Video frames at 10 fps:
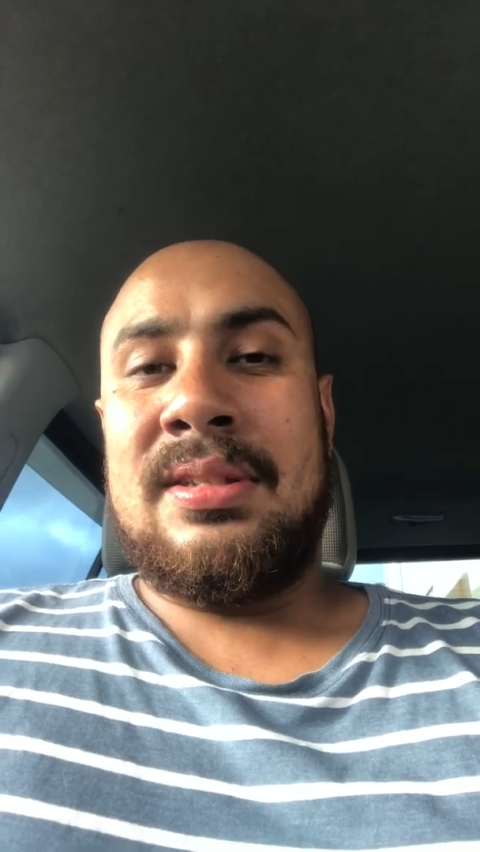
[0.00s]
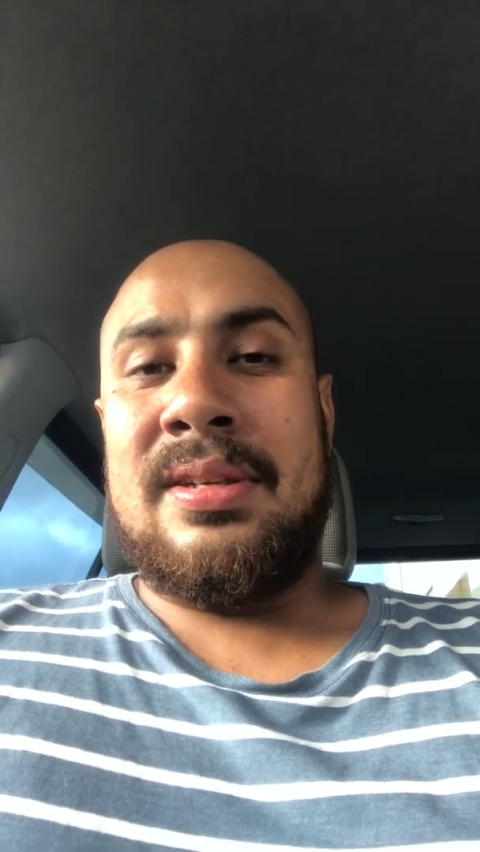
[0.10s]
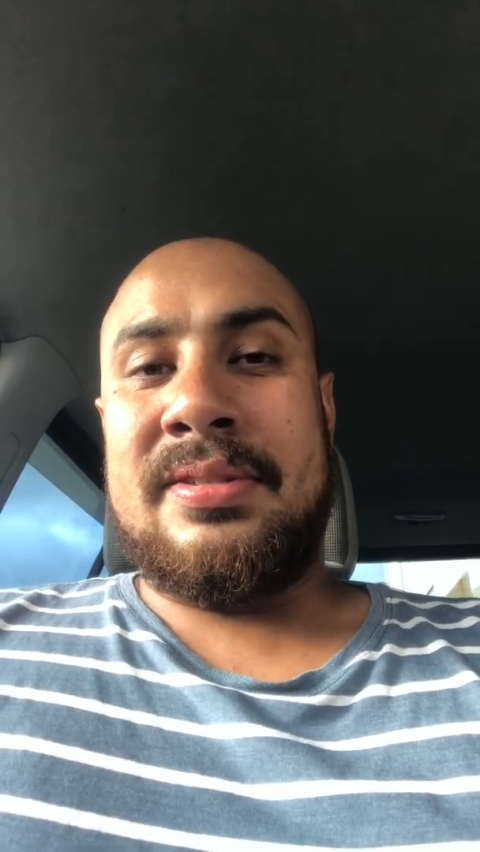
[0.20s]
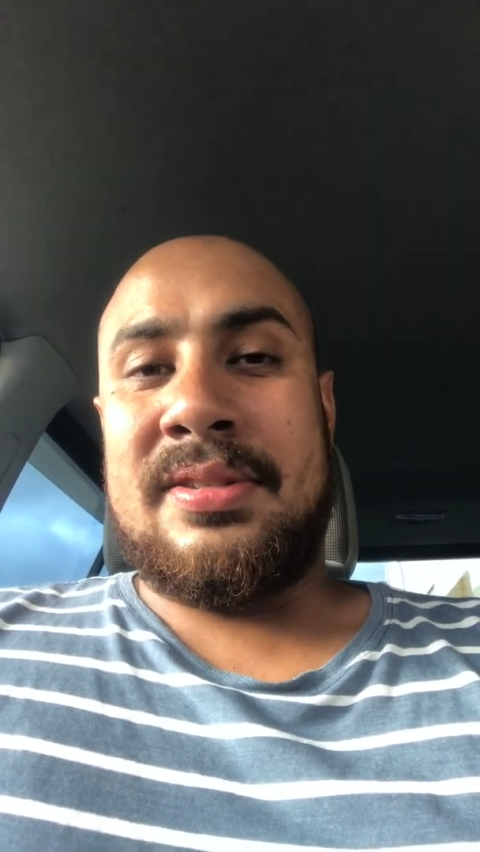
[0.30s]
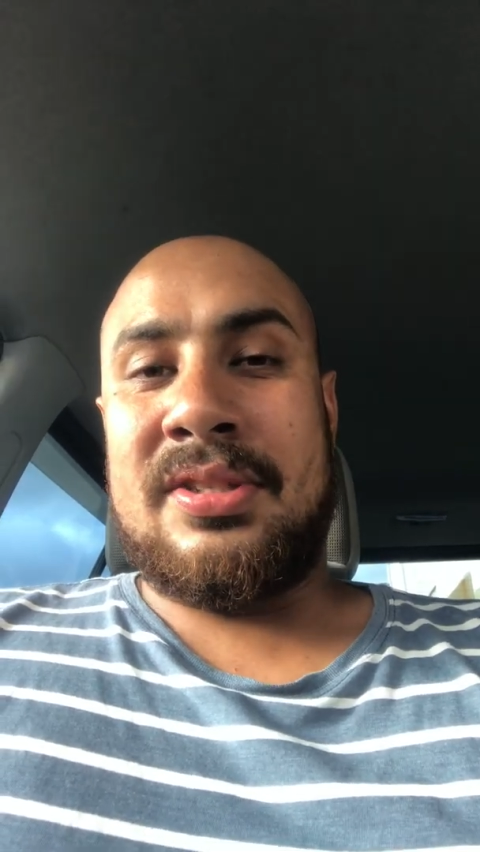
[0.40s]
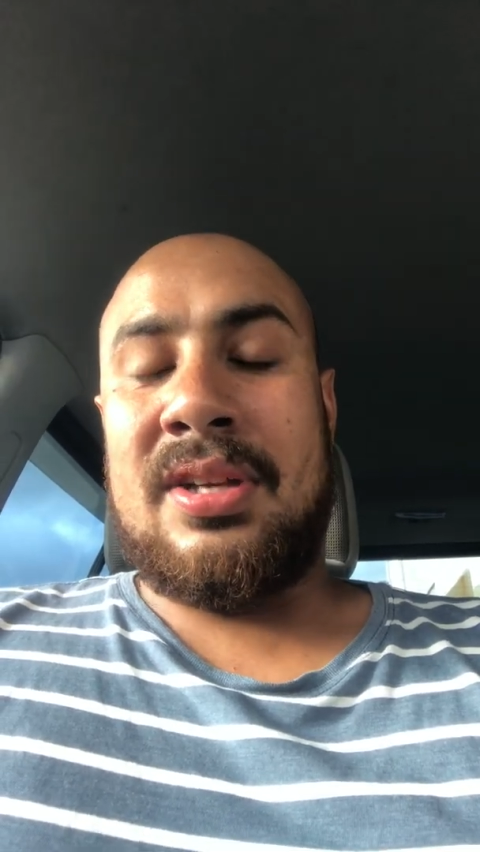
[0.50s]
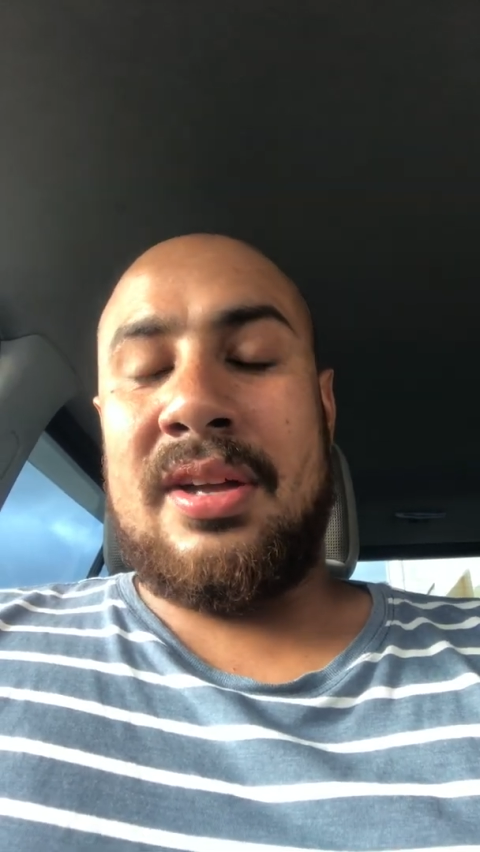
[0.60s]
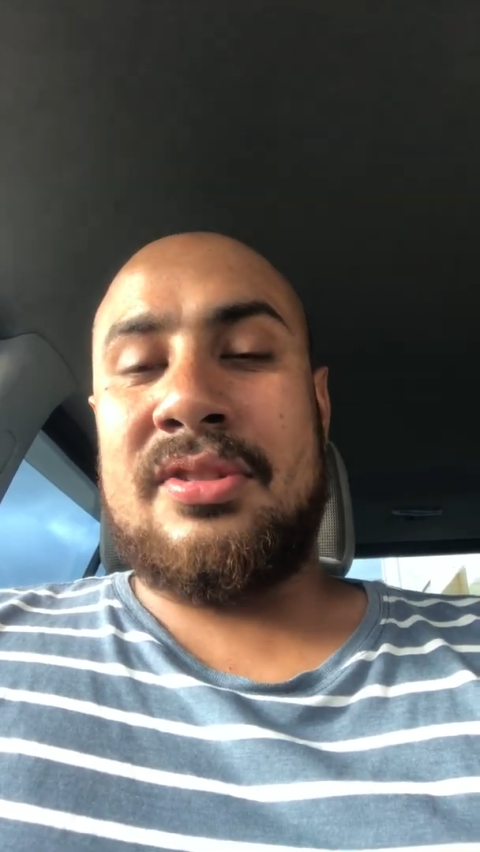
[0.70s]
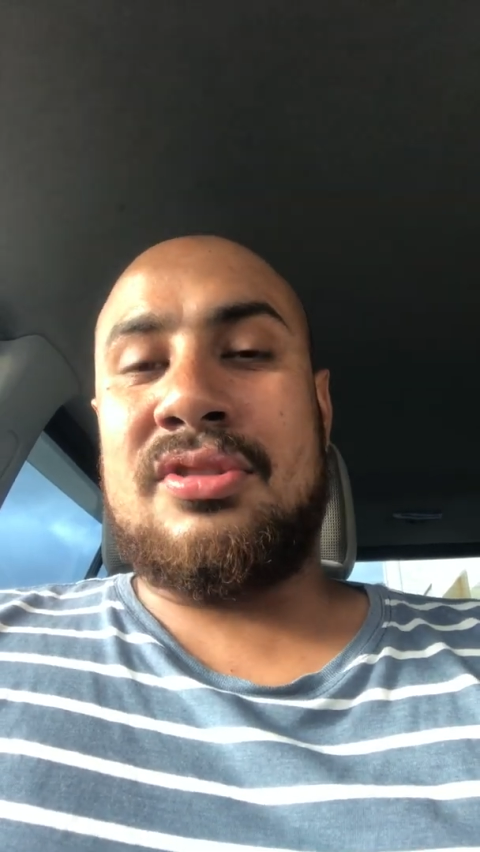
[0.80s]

has decided